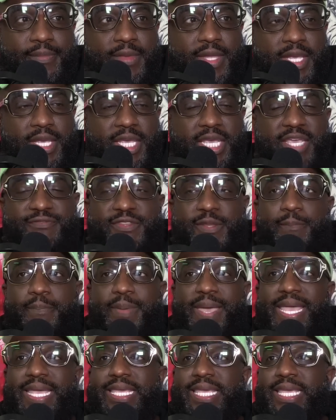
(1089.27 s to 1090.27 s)
If the
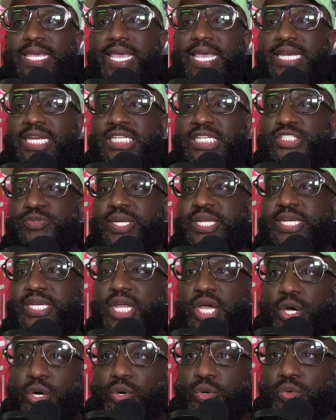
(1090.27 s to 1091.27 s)
banking industry
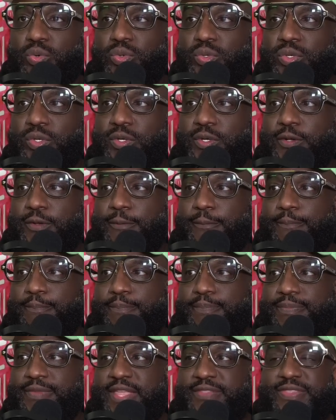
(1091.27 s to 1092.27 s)
know
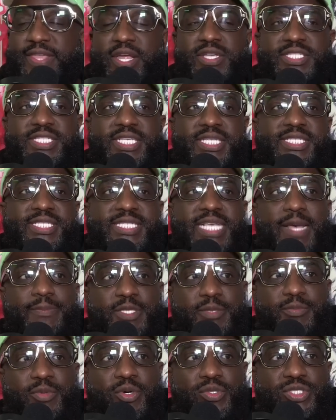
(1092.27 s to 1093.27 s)
that they're
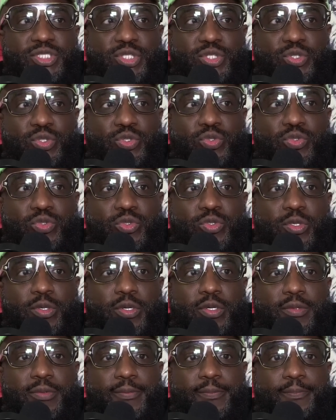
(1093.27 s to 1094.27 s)
susceptible to
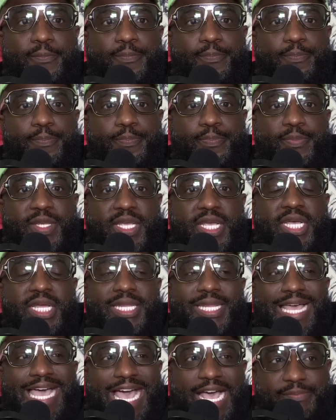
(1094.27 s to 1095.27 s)

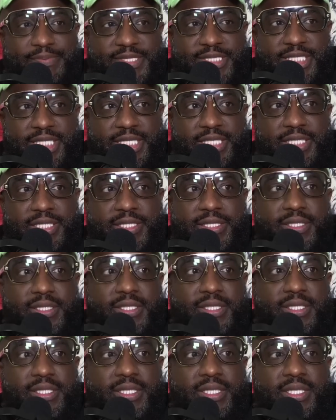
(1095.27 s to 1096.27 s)
collapsing
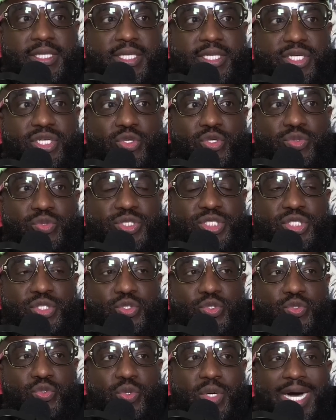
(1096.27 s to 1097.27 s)
due
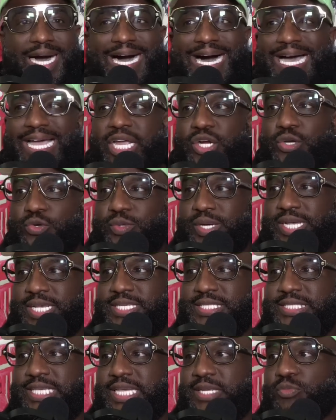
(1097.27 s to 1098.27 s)
to higher
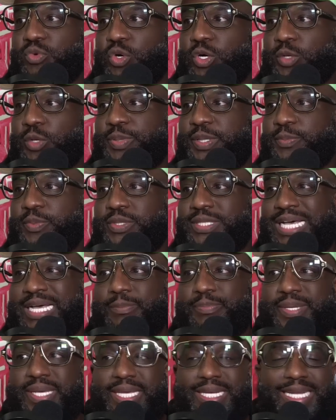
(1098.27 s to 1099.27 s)
risk and more people not
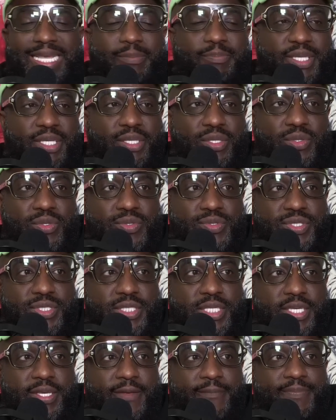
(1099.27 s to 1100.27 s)
paying their bills,
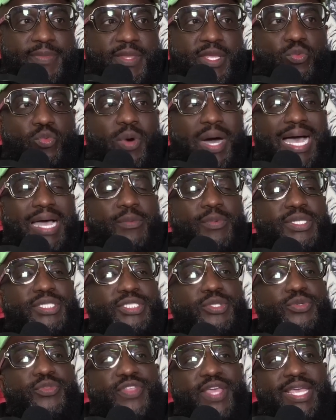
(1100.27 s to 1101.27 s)
then why would
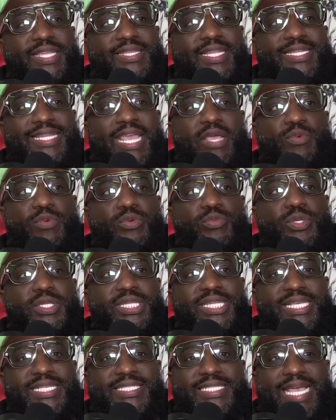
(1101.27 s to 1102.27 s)
you think that they would
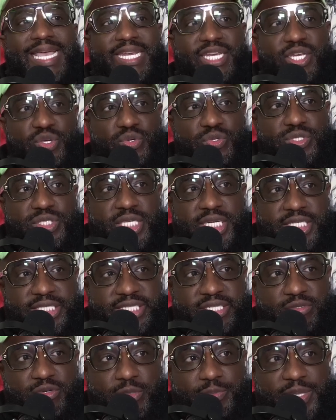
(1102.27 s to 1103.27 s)
release that news to the
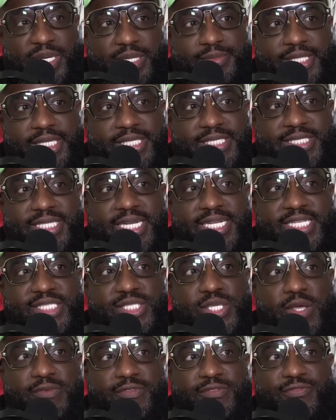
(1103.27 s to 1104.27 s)
general public instead of
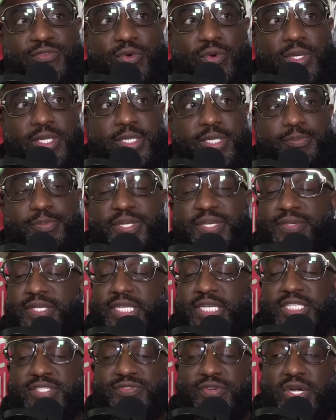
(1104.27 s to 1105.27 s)
solving for it and
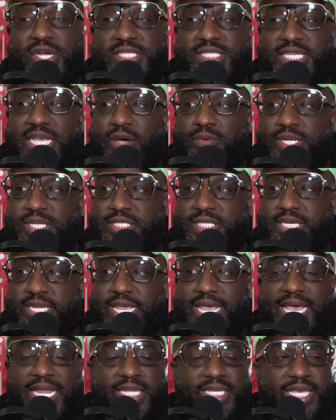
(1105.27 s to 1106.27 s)
pivoting as far as how it is that they
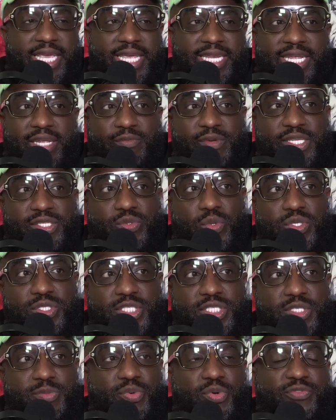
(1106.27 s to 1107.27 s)
allocate their
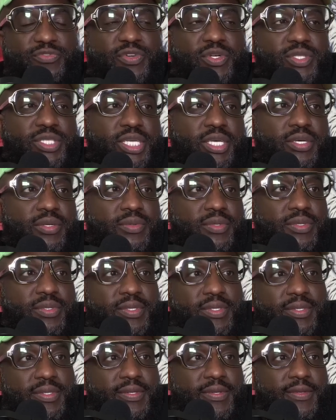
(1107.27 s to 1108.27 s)
resources and portfolio?
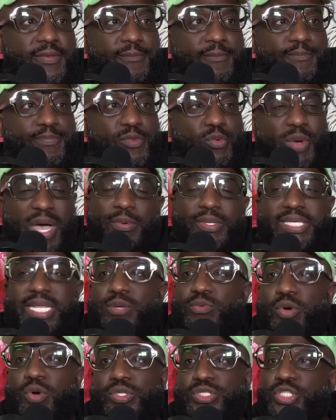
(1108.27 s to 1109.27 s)
Why would they
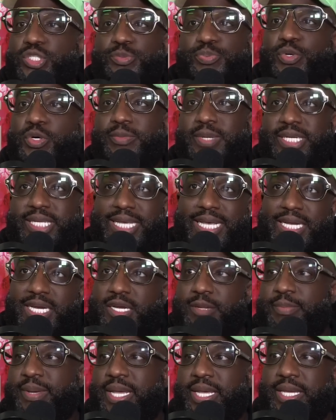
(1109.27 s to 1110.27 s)
want you to pull money out of
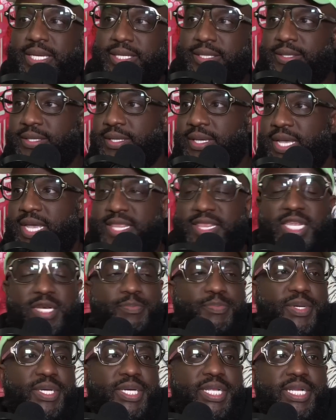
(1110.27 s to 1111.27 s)
the bank and then
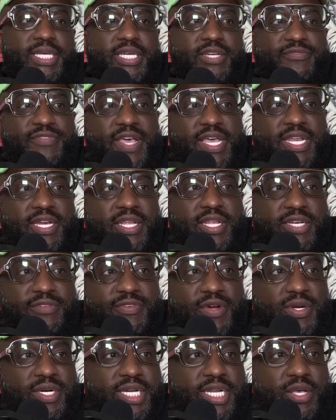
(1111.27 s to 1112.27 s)
put it and
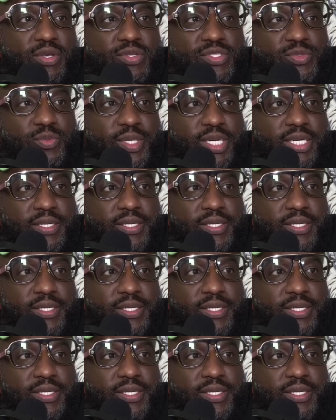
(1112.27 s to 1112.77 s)
divert it elsewhere?